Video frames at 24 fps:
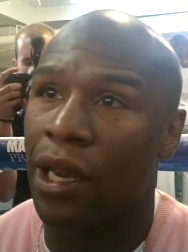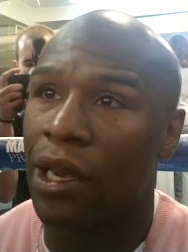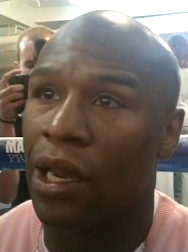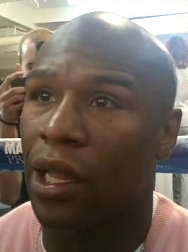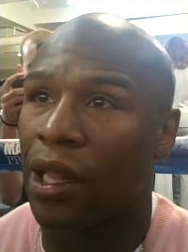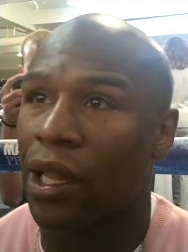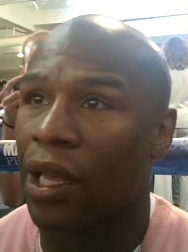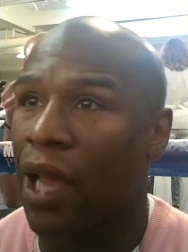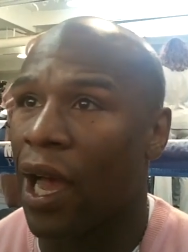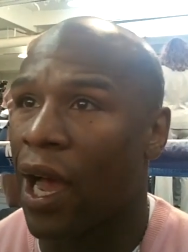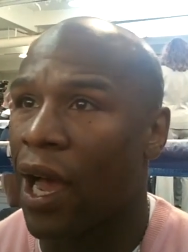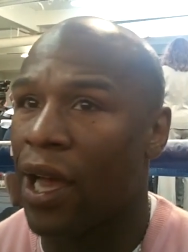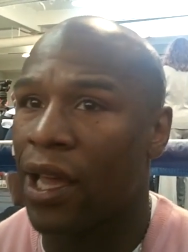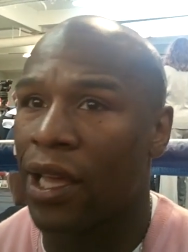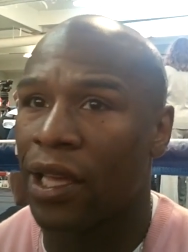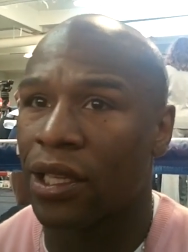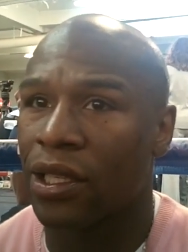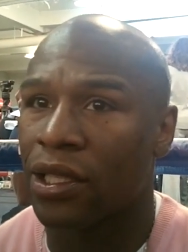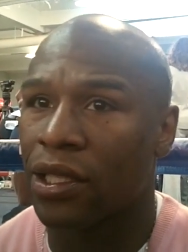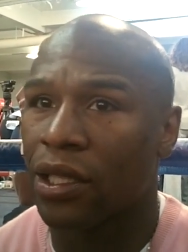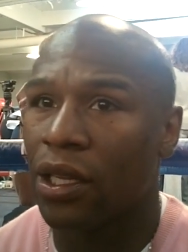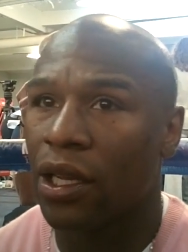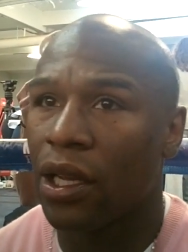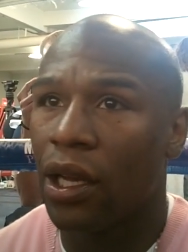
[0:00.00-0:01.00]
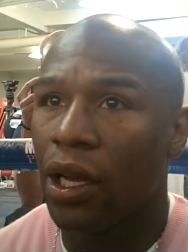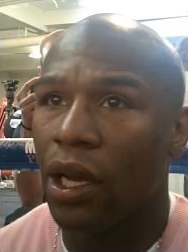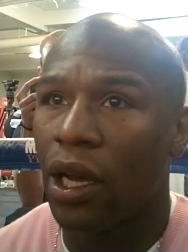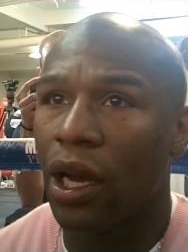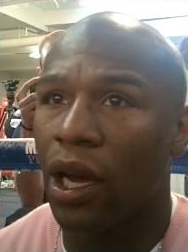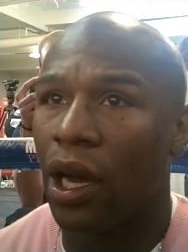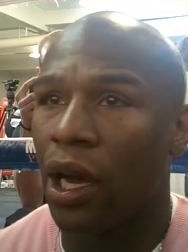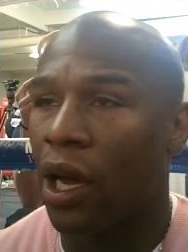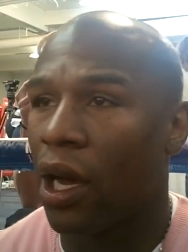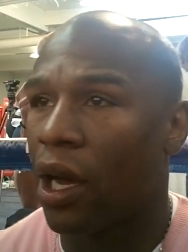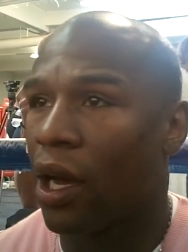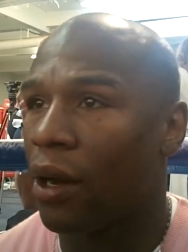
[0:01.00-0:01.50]
Another guy is
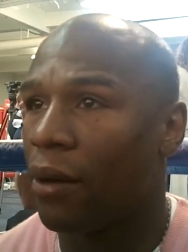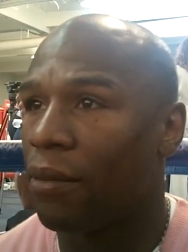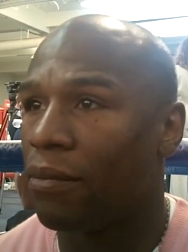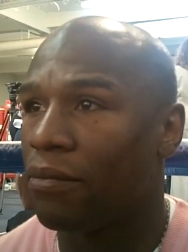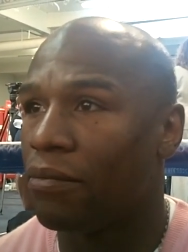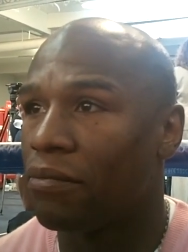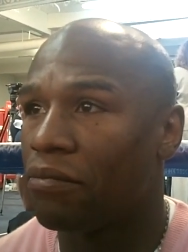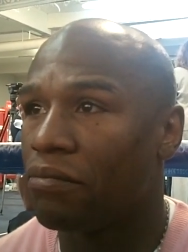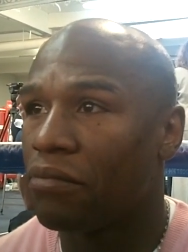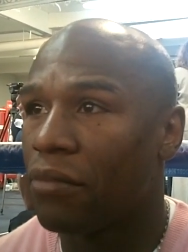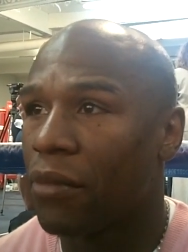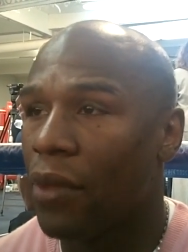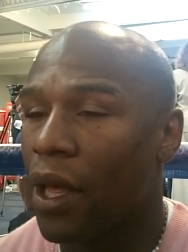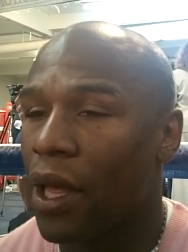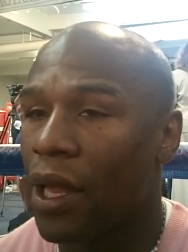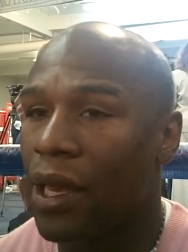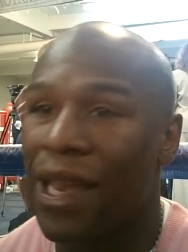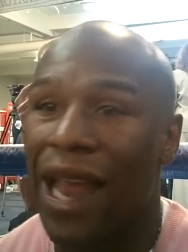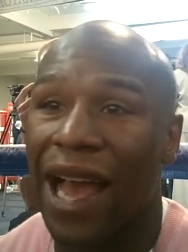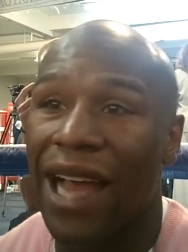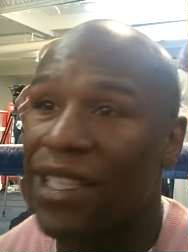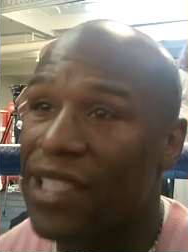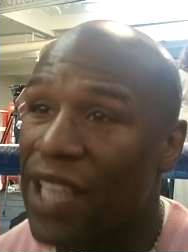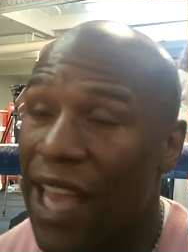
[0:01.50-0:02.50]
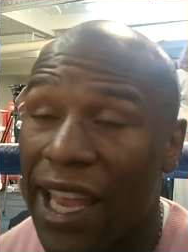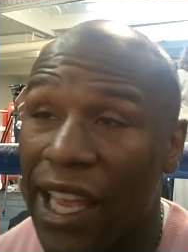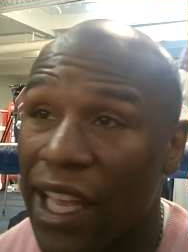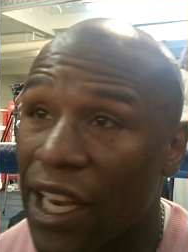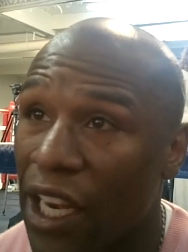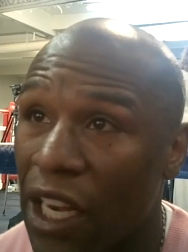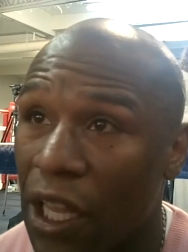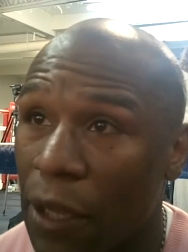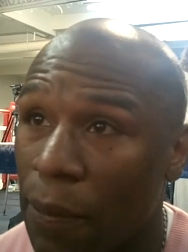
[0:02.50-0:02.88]
not taking